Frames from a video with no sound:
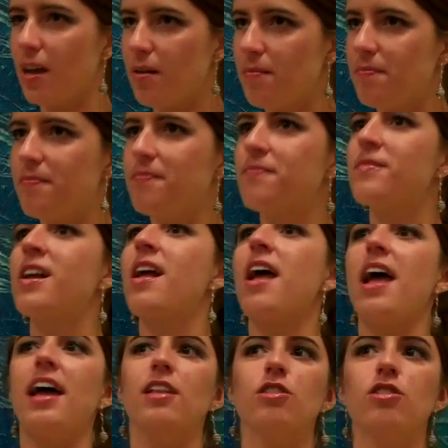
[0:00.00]
Yeah.
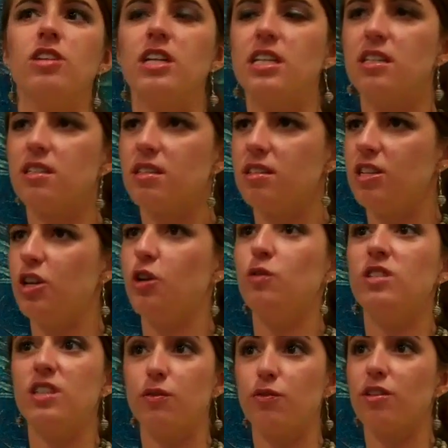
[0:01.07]
And look at, you
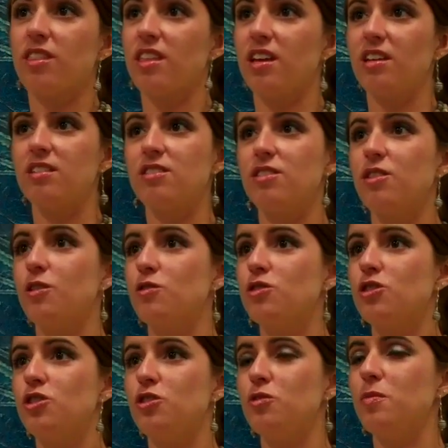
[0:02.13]
know, different things in
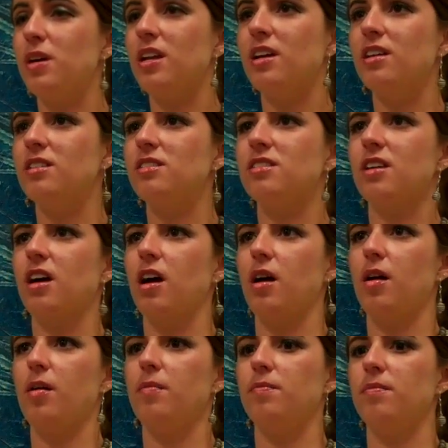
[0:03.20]
those 2 minutes,
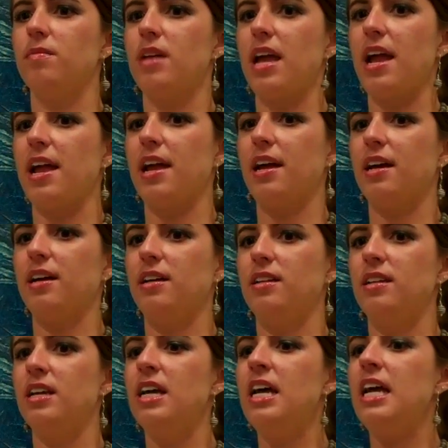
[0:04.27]

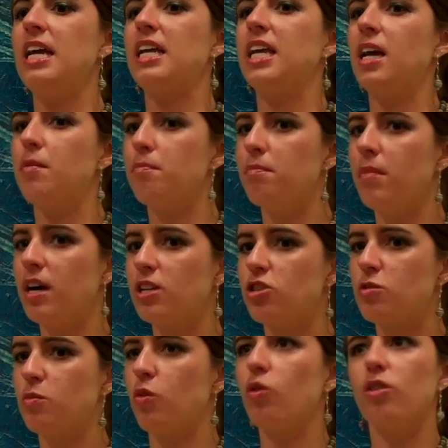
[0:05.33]
and get
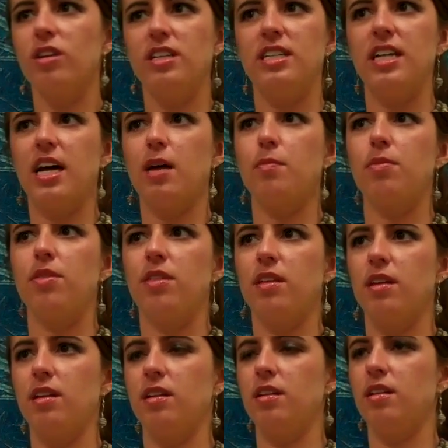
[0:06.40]
much more in depth
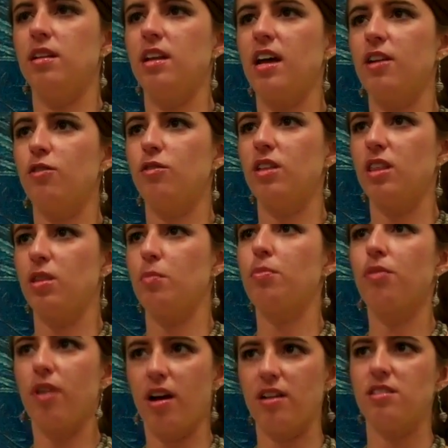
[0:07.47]
in not only the
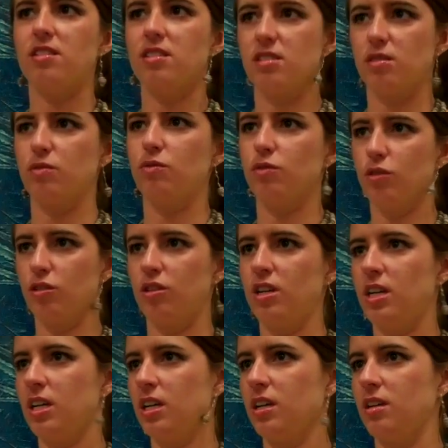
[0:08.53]
process of
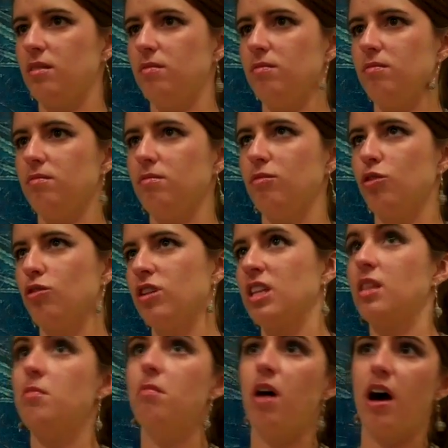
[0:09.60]
learning and
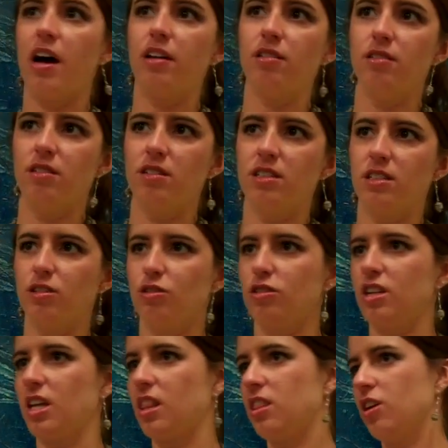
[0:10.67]
learning the model and
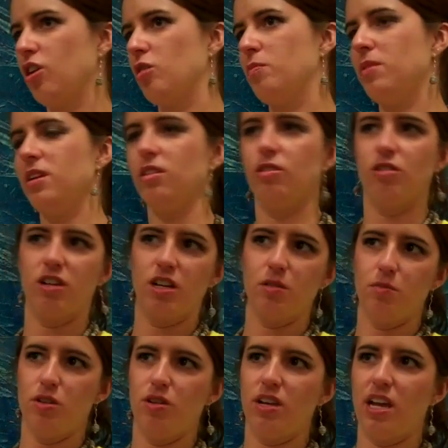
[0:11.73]
learning therapy and learning
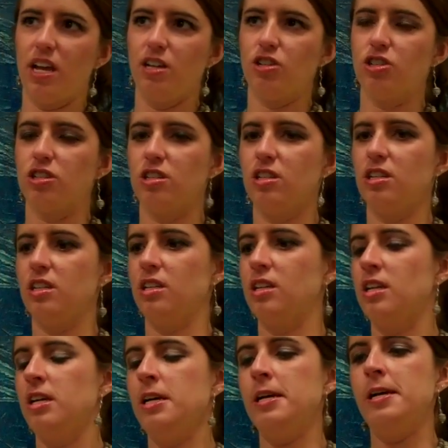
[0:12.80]
communication, and